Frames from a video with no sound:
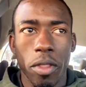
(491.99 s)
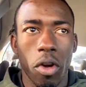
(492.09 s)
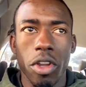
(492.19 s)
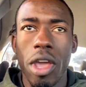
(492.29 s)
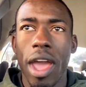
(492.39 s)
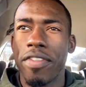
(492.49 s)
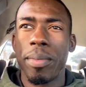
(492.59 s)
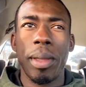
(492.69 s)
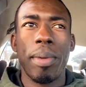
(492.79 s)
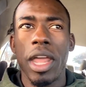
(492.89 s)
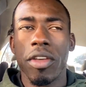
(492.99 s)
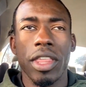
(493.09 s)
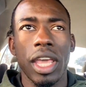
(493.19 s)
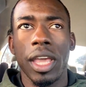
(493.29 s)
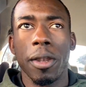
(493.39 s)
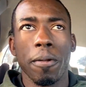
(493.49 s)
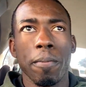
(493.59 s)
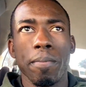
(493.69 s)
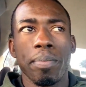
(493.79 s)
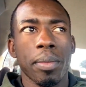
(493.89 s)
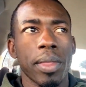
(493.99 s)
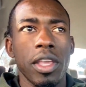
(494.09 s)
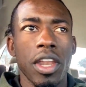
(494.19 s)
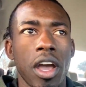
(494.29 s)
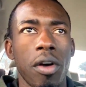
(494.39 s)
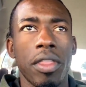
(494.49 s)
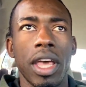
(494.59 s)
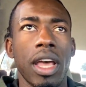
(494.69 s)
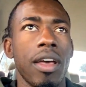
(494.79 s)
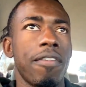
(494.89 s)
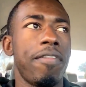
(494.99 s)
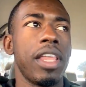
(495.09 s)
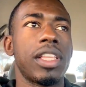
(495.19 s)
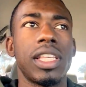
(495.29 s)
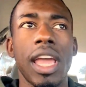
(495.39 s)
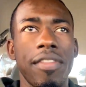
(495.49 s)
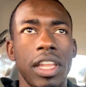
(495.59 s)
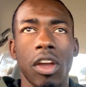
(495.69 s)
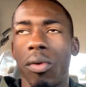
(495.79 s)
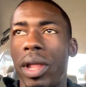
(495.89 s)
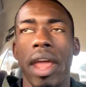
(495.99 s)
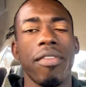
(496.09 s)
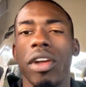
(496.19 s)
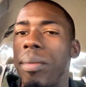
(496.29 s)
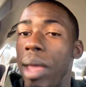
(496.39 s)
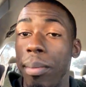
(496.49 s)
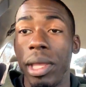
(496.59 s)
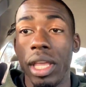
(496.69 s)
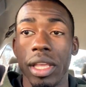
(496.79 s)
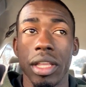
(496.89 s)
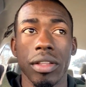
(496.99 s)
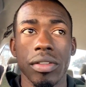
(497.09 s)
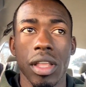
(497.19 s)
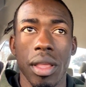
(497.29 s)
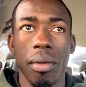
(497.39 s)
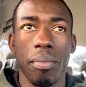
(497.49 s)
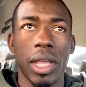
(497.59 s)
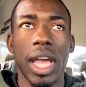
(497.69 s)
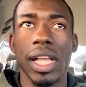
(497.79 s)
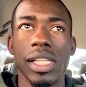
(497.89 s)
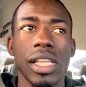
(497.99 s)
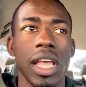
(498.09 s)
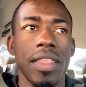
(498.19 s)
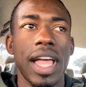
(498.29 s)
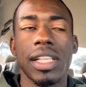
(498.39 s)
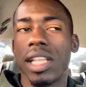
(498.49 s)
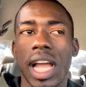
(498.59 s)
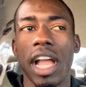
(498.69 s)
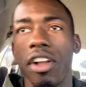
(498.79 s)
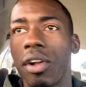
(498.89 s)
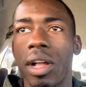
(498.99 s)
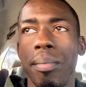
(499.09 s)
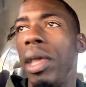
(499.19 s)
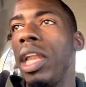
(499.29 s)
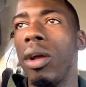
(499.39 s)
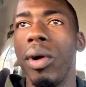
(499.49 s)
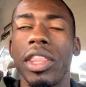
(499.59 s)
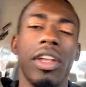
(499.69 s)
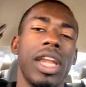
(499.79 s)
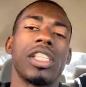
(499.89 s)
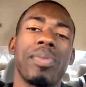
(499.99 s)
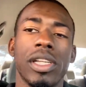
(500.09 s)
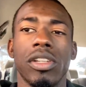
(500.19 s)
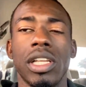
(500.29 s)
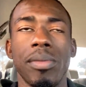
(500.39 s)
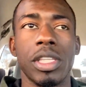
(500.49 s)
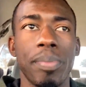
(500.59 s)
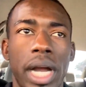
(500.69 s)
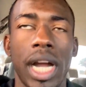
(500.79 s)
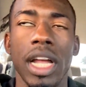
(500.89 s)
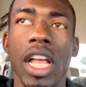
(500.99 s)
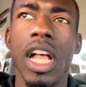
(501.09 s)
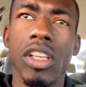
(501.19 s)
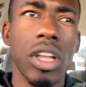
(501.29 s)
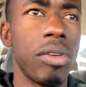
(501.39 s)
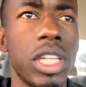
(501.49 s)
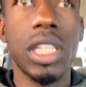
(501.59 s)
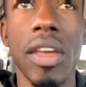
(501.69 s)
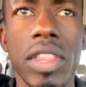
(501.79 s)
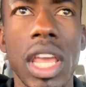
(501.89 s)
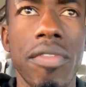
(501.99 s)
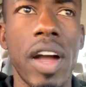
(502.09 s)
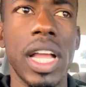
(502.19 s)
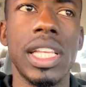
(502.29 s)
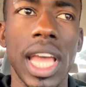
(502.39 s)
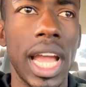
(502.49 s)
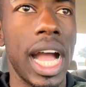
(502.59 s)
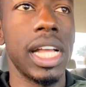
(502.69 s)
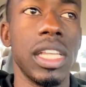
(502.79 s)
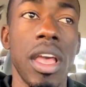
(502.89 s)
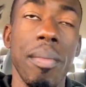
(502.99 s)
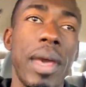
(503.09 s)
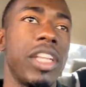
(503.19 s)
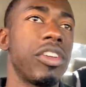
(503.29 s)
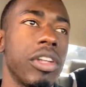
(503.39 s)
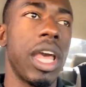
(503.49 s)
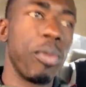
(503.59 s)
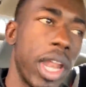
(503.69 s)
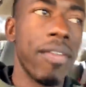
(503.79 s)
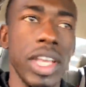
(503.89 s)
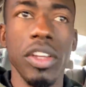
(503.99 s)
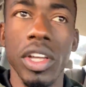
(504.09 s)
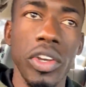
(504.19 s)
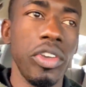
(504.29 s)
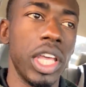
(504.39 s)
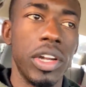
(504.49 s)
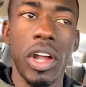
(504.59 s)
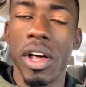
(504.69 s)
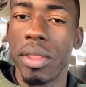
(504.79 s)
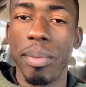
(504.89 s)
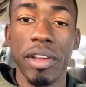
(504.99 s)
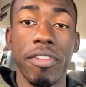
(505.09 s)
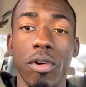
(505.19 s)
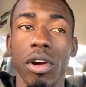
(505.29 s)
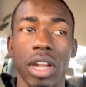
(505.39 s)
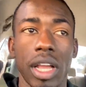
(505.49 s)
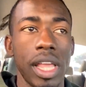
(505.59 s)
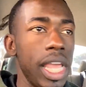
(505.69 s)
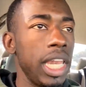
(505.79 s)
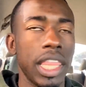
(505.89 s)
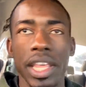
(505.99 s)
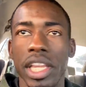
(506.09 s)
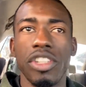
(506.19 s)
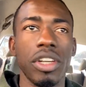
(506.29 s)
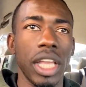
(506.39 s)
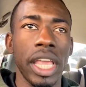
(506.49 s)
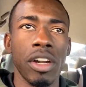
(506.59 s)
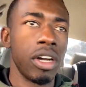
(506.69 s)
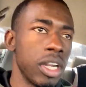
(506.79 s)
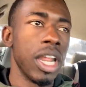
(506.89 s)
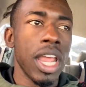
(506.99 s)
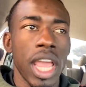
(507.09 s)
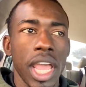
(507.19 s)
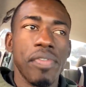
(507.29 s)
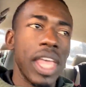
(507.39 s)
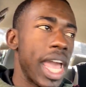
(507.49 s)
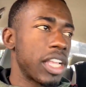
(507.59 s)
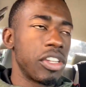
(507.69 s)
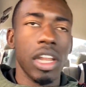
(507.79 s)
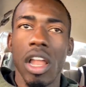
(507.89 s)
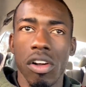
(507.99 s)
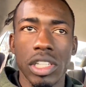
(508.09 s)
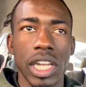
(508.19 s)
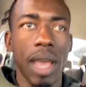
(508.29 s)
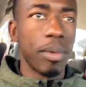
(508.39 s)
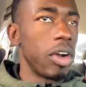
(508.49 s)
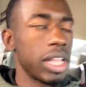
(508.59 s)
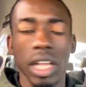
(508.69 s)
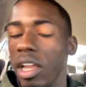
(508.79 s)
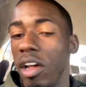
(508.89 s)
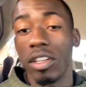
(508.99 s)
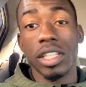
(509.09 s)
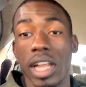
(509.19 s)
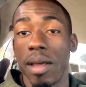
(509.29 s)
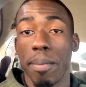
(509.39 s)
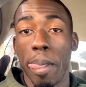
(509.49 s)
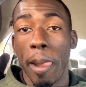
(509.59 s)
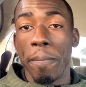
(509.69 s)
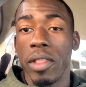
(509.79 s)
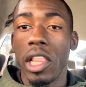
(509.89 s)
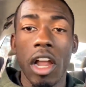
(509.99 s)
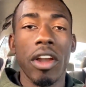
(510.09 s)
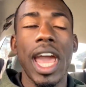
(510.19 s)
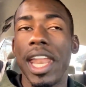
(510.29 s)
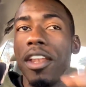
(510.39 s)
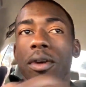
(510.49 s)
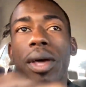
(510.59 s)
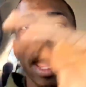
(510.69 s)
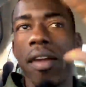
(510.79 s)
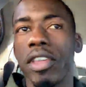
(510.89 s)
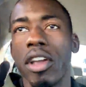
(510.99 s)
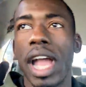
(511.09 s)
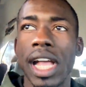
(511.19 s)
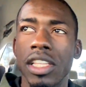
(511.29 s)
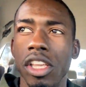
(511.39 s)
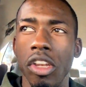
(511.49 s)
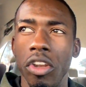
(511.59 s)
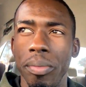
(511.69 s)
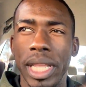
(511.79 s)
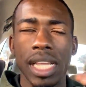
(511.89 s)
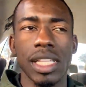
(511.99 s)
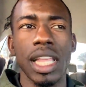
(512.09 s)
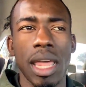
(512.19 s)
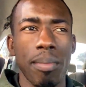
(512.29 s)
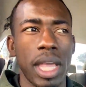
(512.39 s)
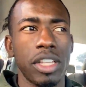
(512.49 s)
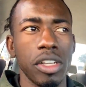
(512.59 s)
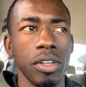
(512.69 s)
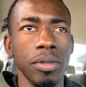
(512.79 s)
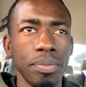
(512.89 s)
or you have to be better than, you know, the fifth safety or whatever it may be, because that's the guy you're competing with on that special team spot. So I was just giving the advice, hey, guys, make sure that whatever you do, you get on all the big four. Anything that you can get on, if they ask you to long snap, go out there and long snap. Learn how to do whatever they're asking you to do, because then that makes you